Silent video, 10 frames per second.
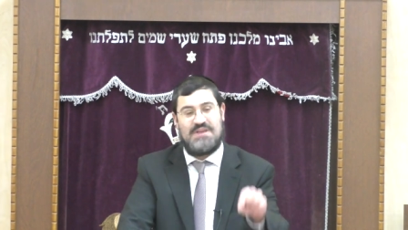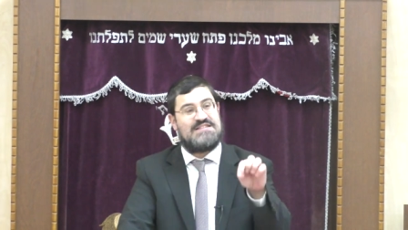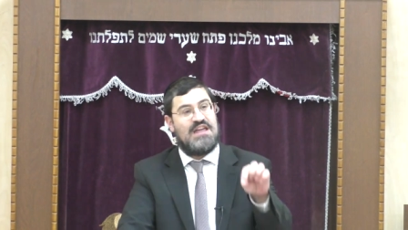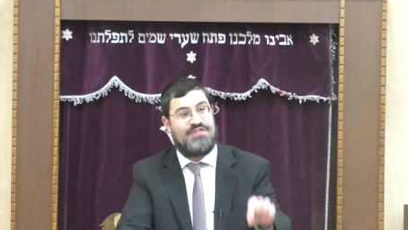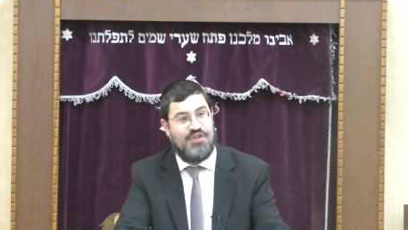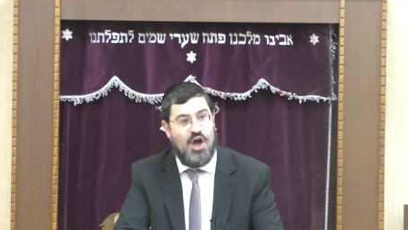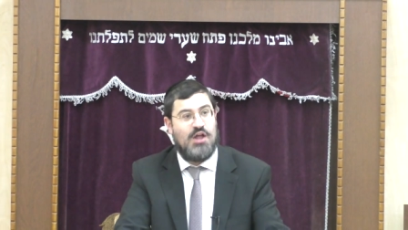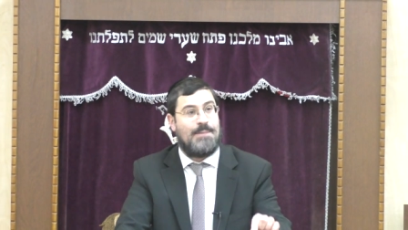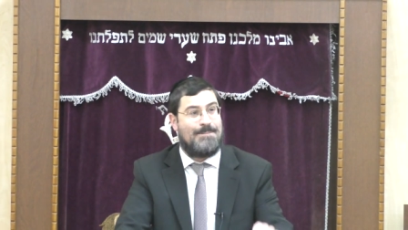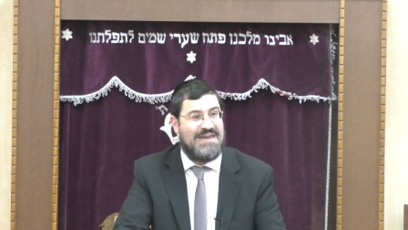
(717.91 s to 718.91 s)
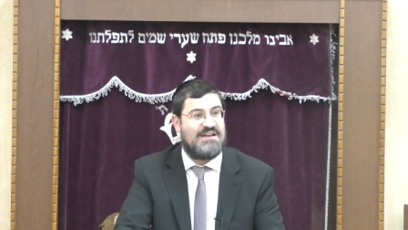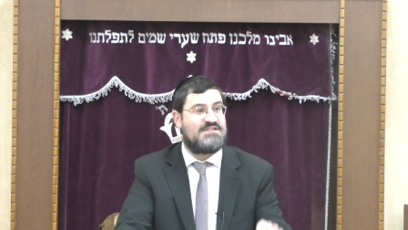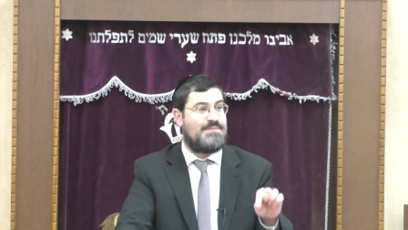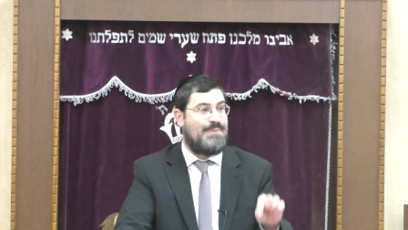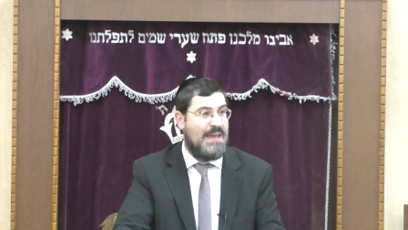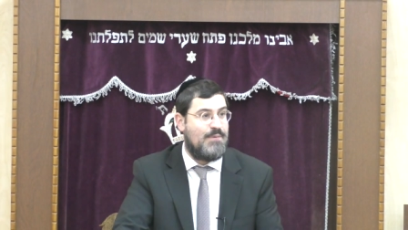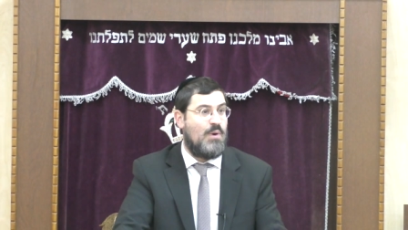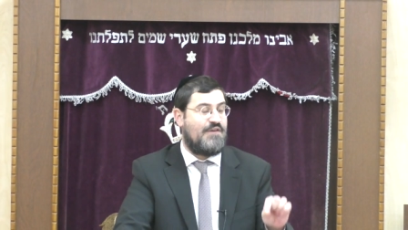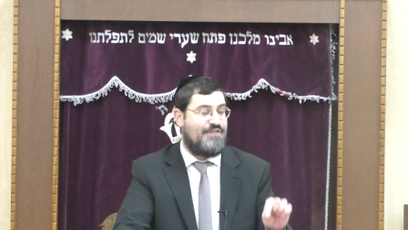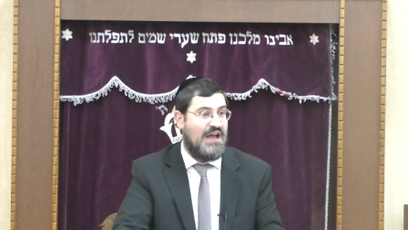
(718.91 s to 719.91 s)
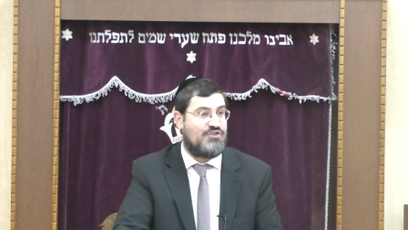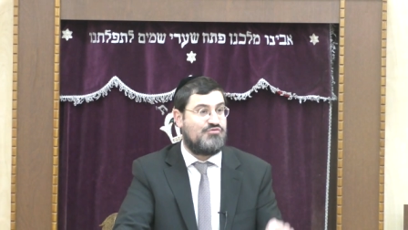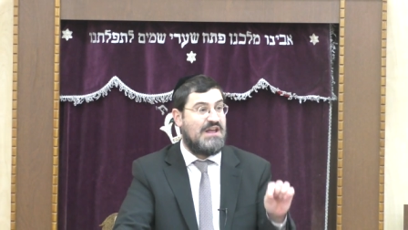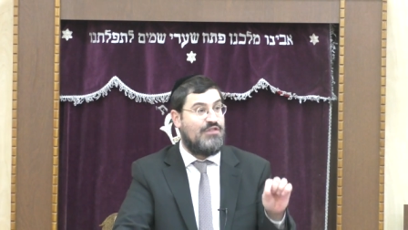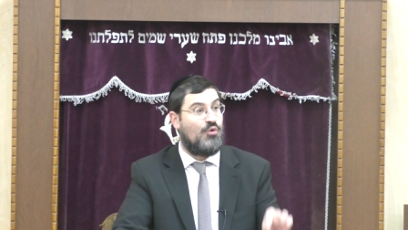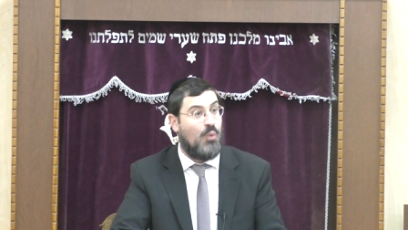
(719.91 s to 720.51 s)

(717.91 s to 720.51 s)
is the third biggest baby wipe factory in the